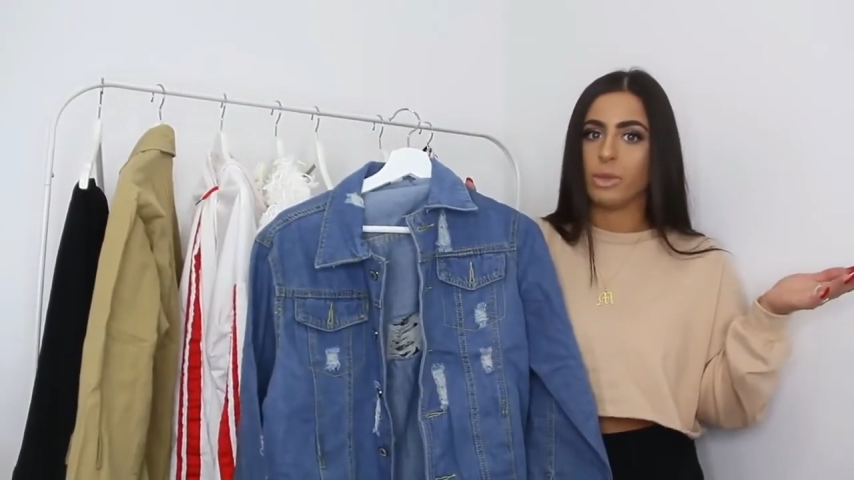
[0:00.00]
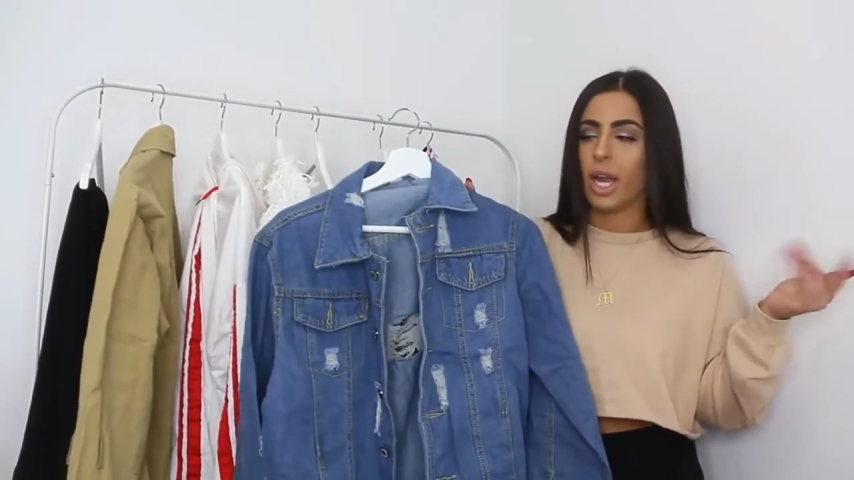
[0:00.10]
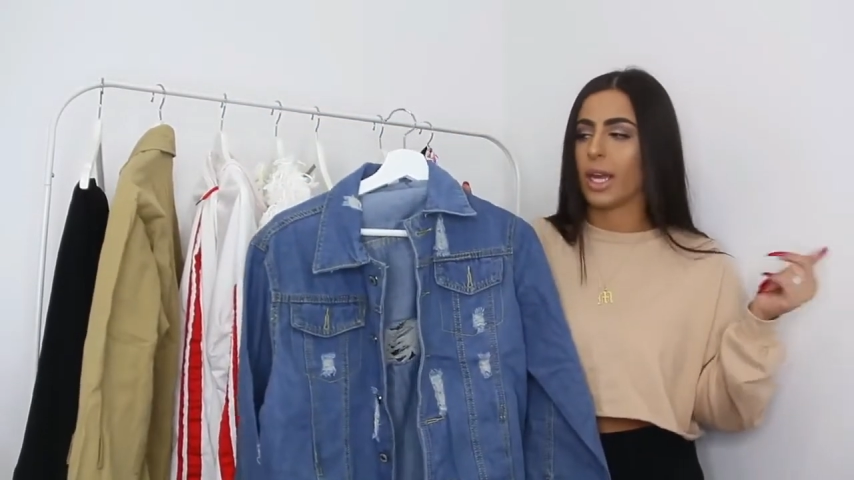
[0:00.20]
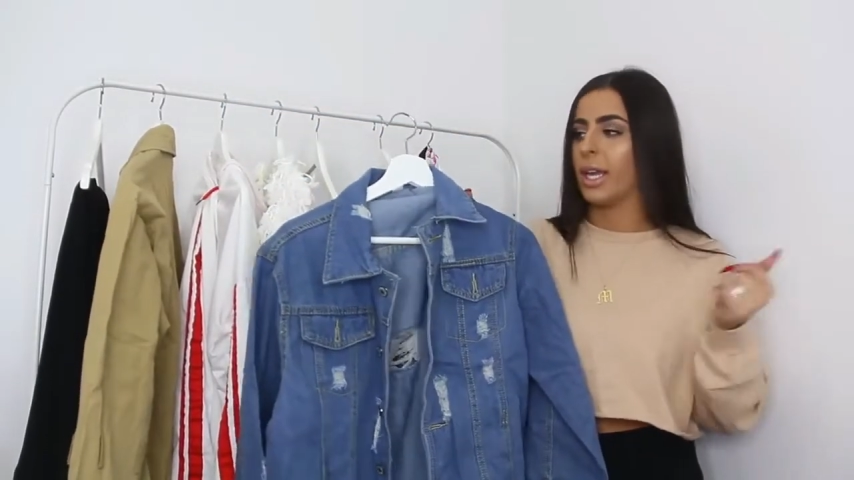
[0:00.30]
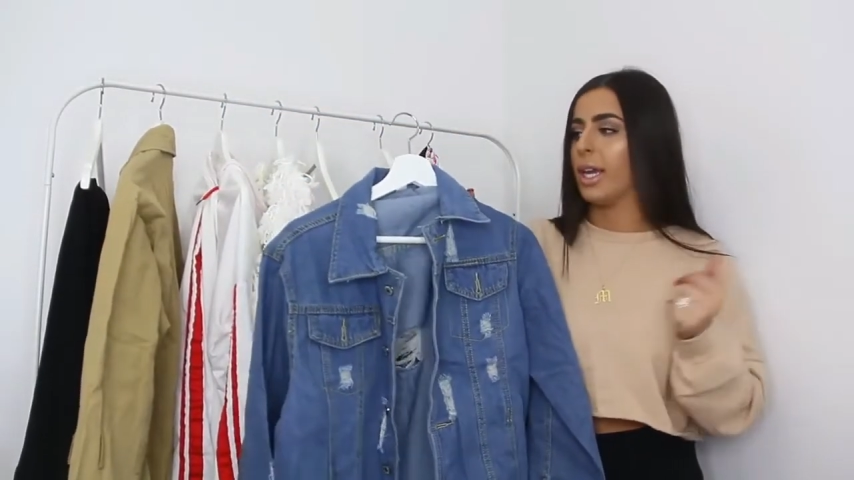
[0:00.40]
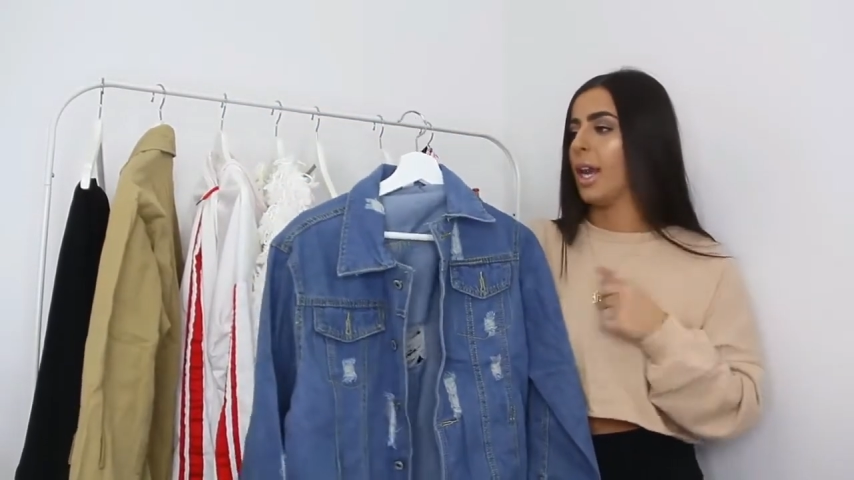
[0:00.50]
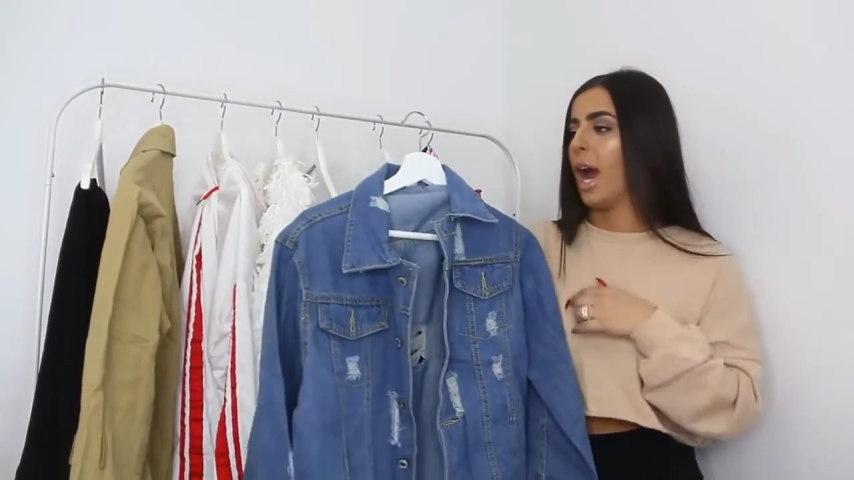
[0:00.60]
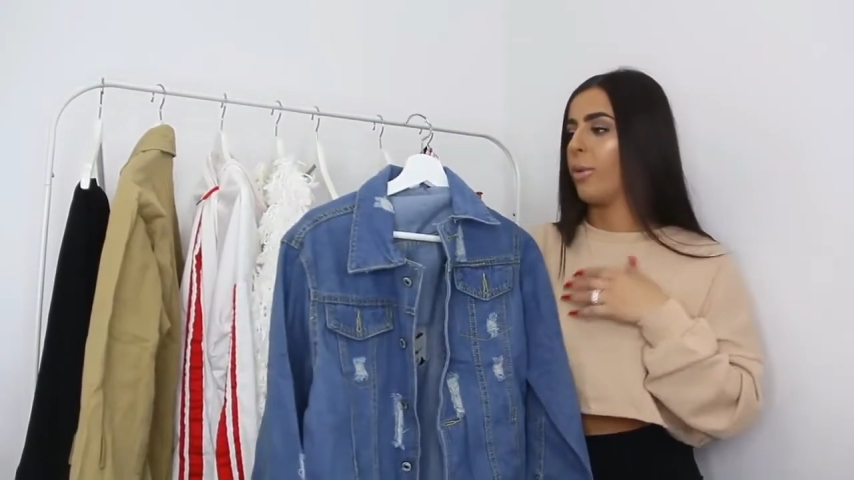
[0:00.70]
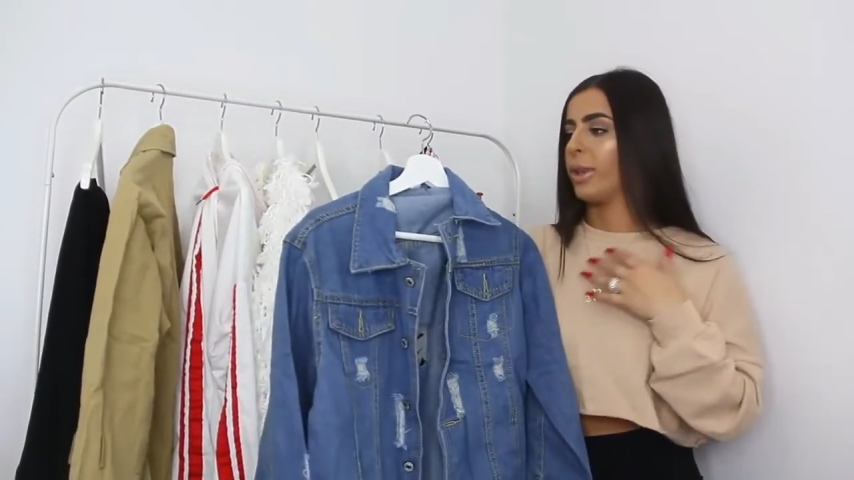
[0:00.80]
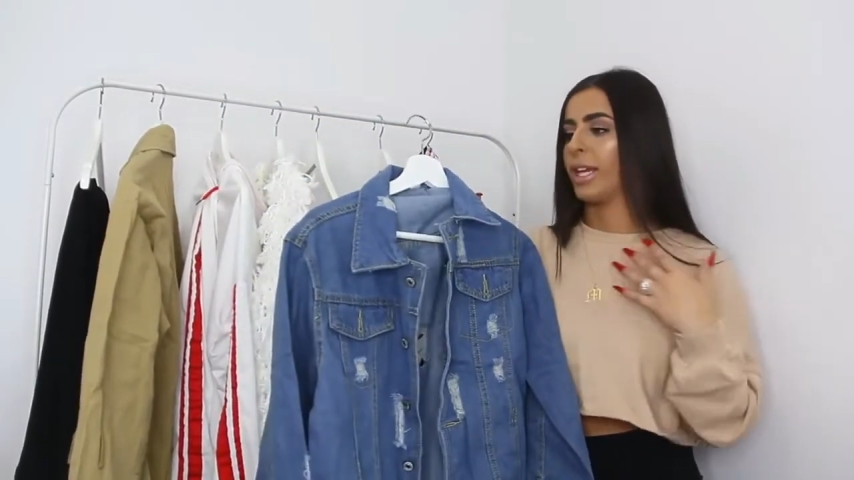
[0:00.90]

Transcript: denim jacket.